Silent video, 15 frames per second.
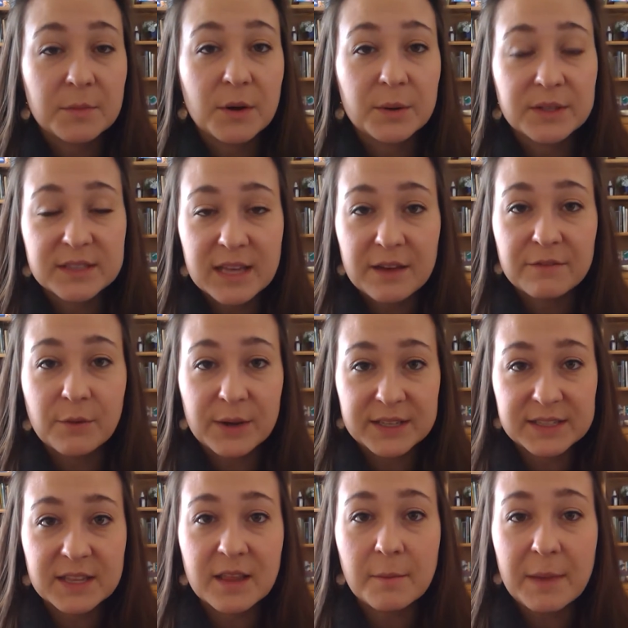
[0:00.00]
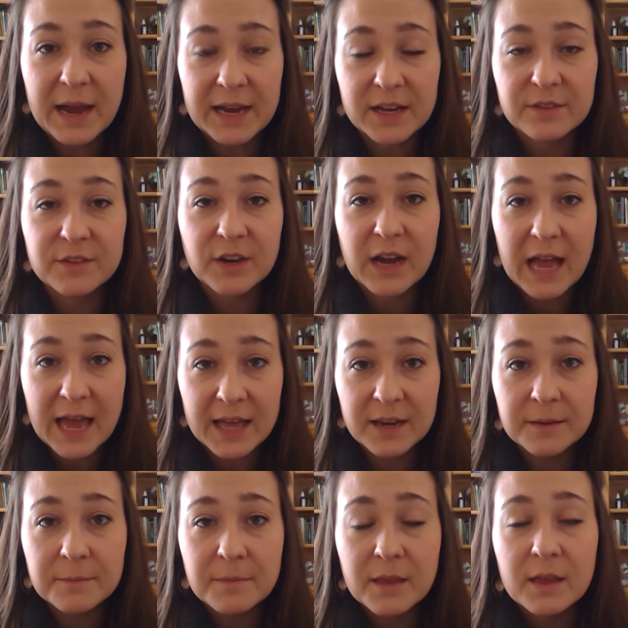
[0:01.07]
notice that voice in the back of your head,